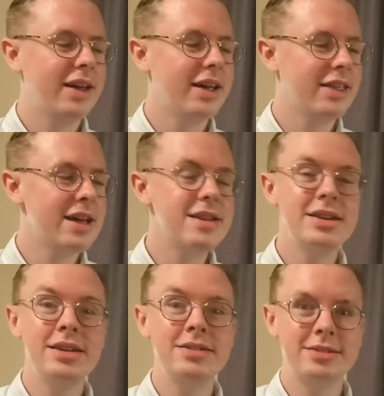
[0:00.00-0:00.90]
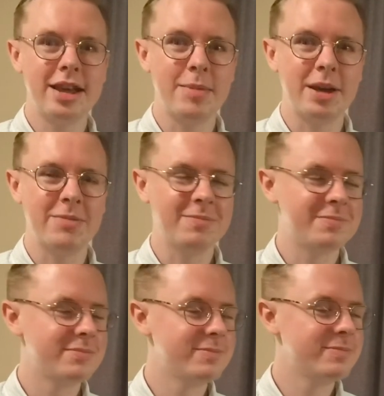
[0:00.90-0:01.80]
that needs taming.
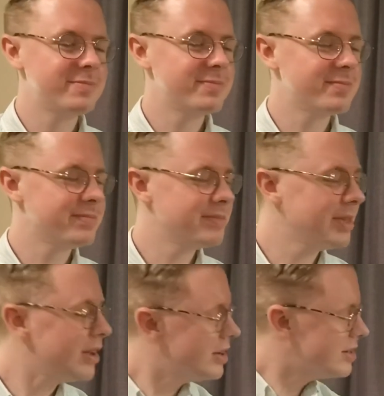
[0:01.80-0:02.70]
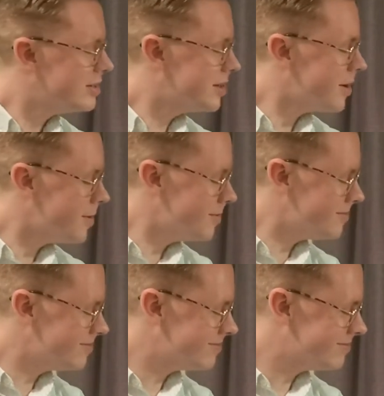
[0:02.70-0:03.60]
So,
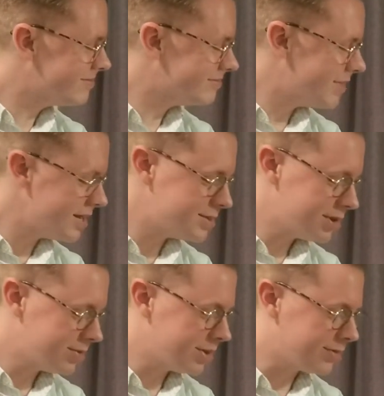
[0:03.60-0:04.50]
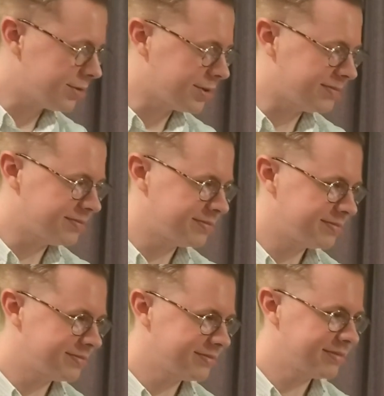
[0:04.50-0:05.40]
that's what I'm here for.
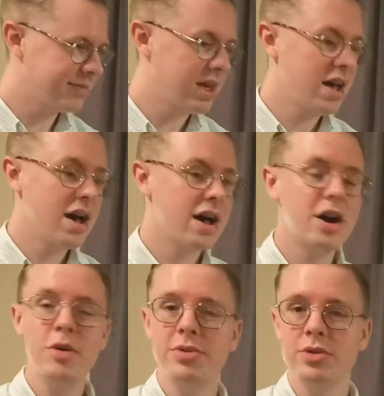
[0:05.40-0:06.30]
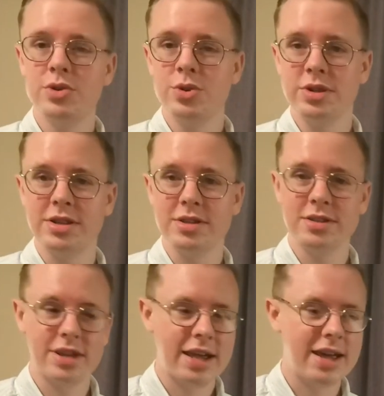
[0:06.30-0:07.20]
I hope you enjoyed this,
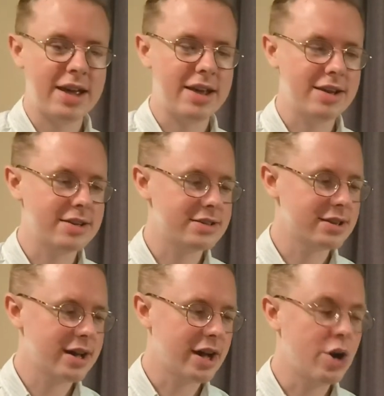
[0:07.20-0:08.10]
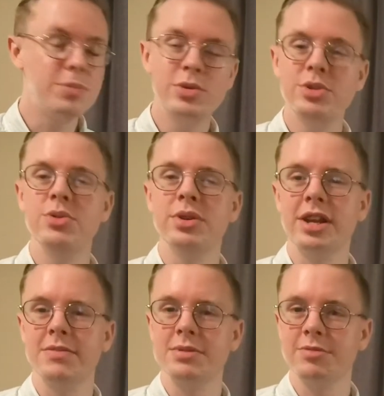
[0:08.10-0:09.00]
and I hope you too can
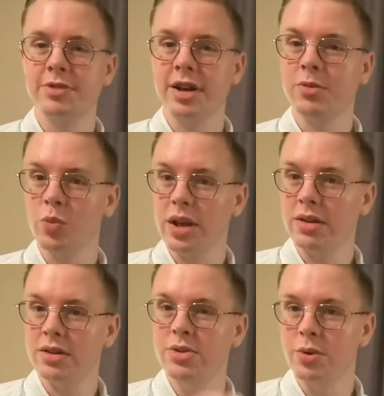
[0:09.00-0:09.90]
have some fun when you